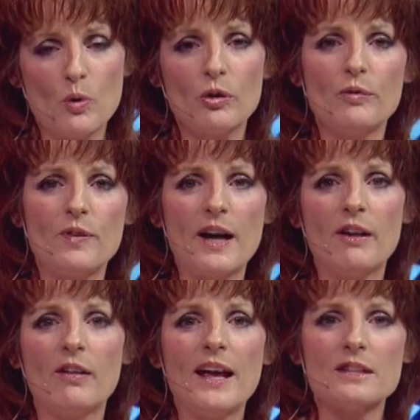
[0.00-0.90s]
mortar
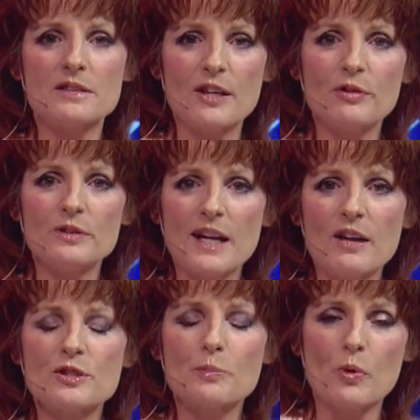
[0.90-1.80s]
fire at southern
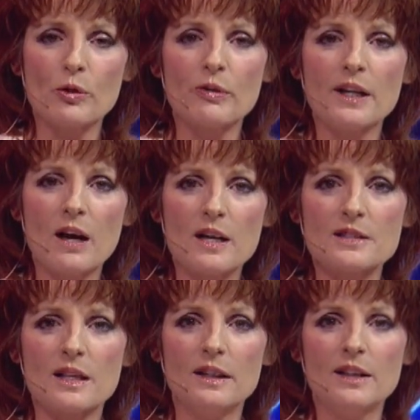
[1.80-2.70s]
towns bordering
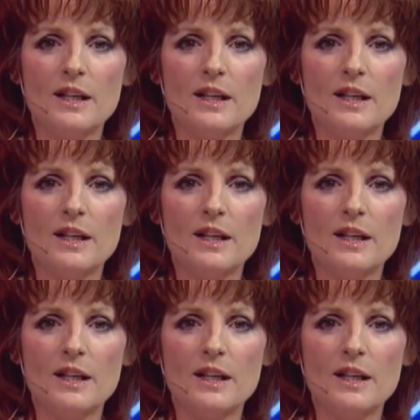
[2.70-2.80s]
Gaza.